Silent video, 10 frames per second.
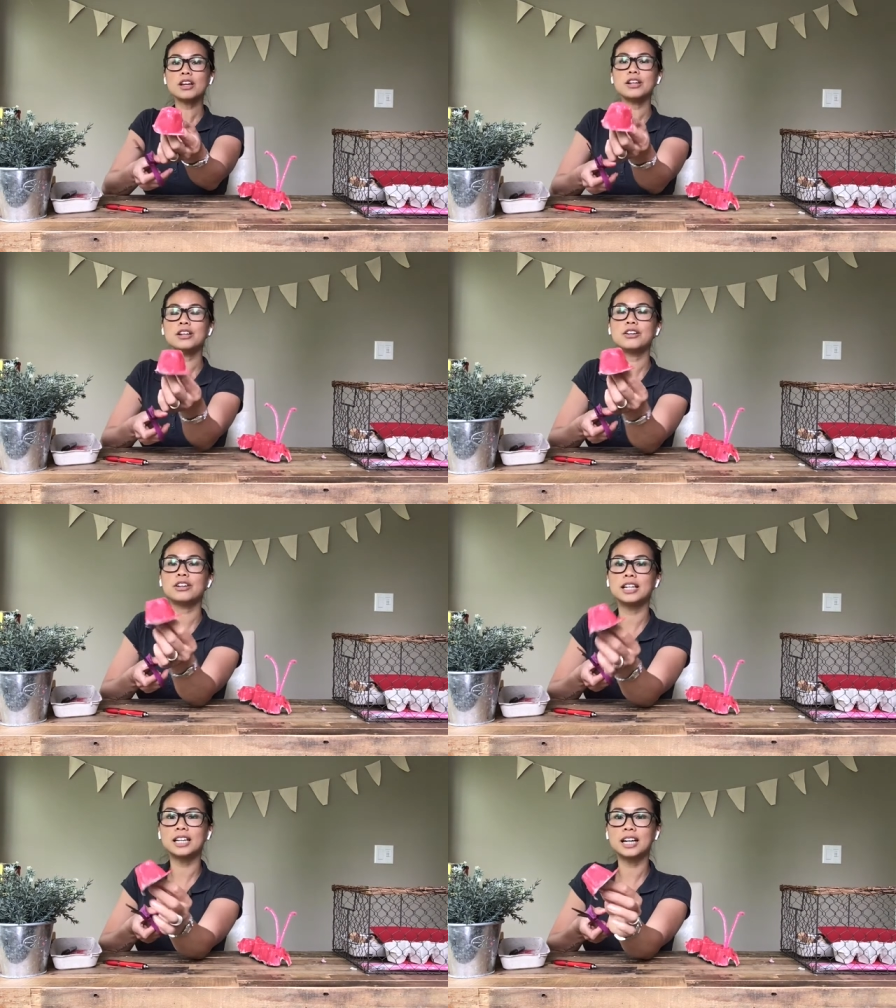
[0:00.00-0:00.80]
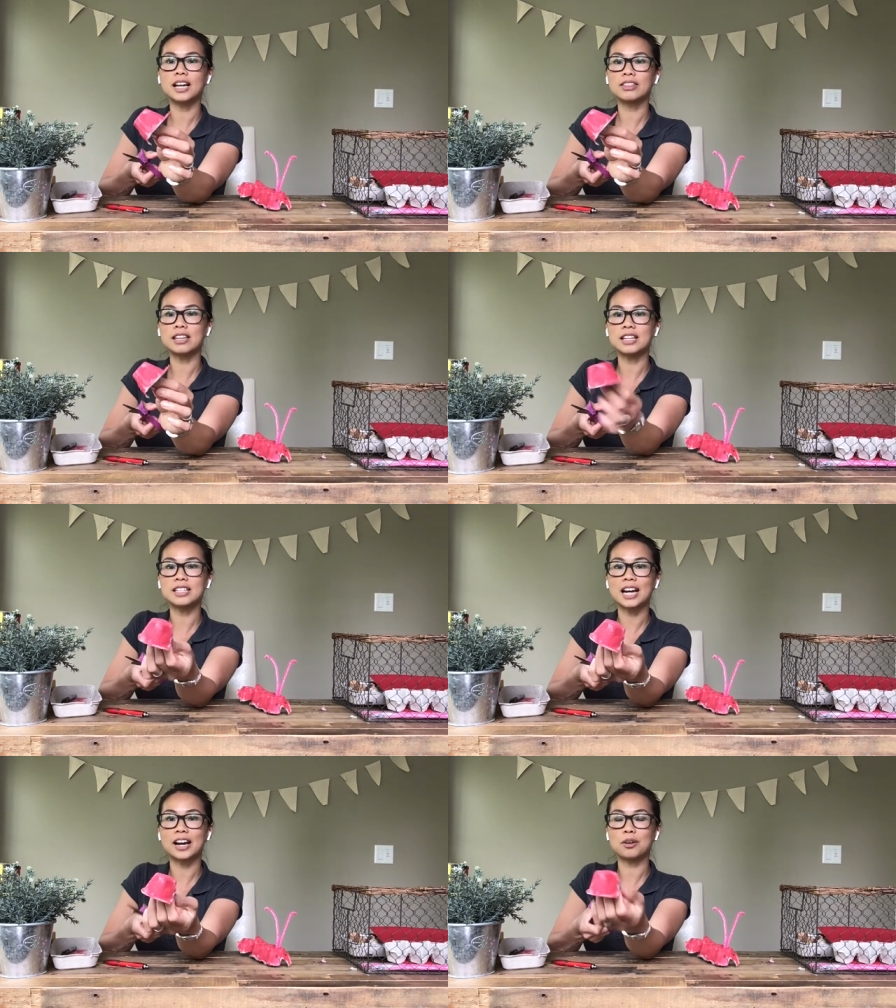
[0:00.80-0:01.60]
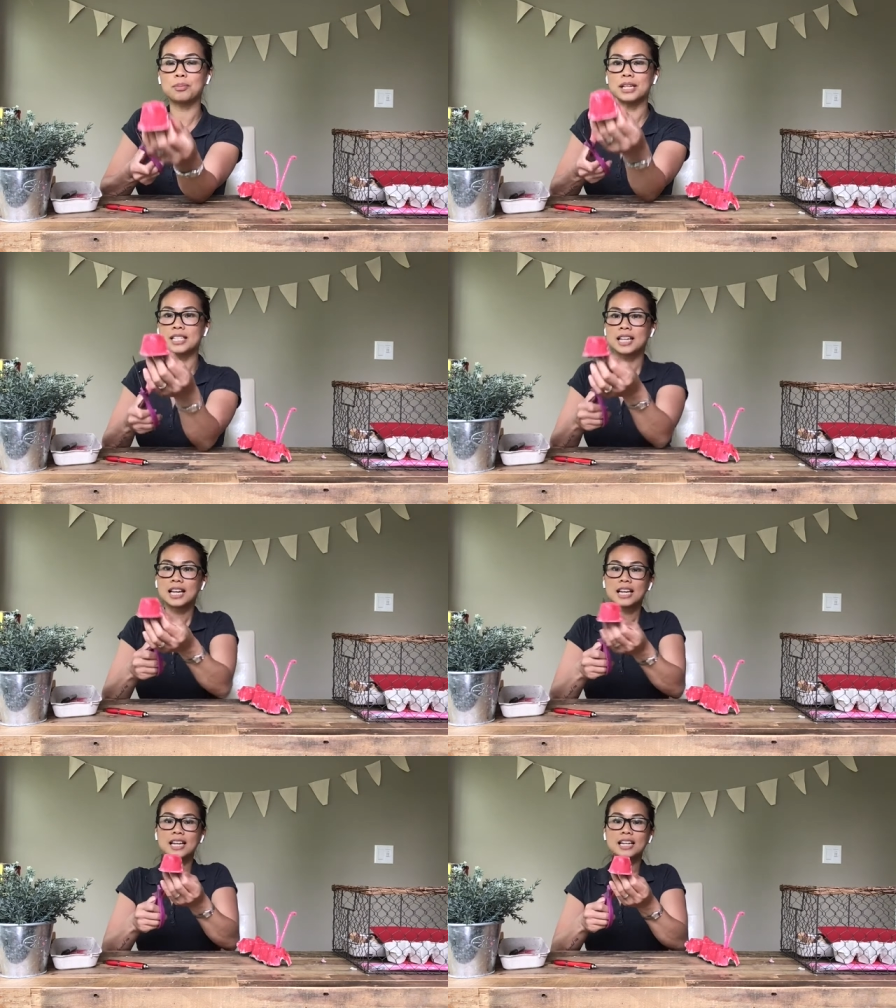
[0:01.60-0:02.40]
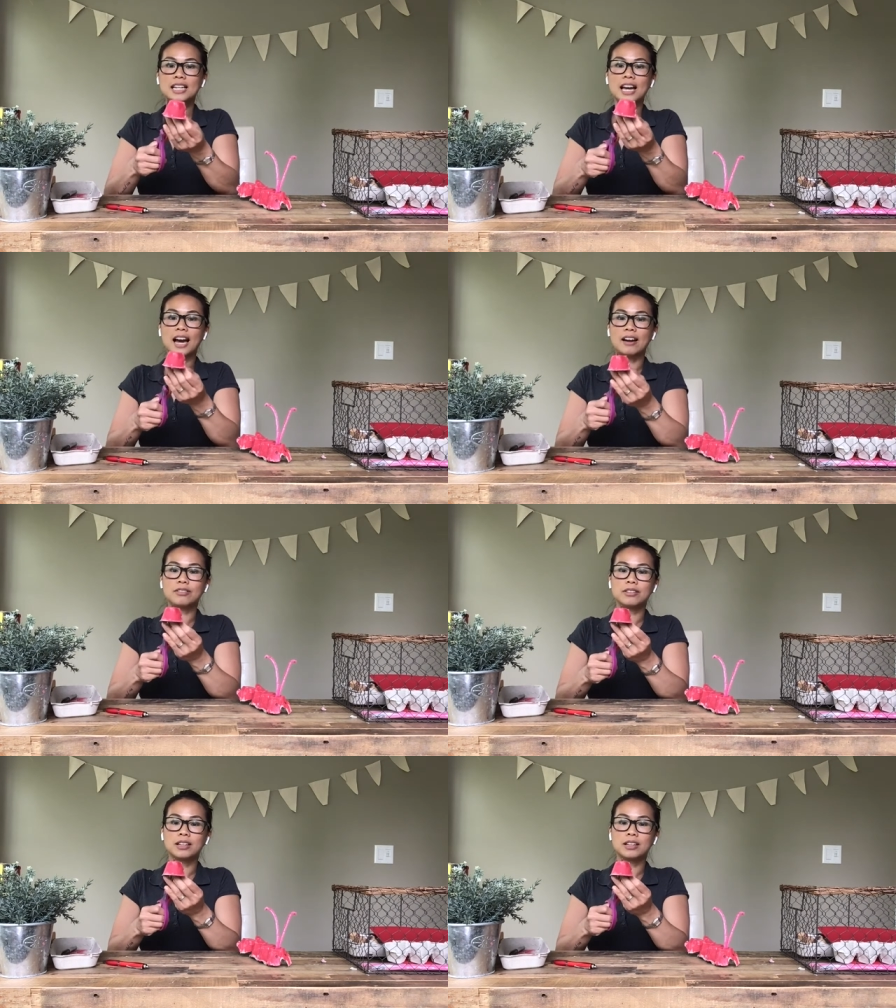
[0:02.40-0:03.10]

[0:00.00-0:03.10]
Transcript: You're gonna cut the entire piece in half,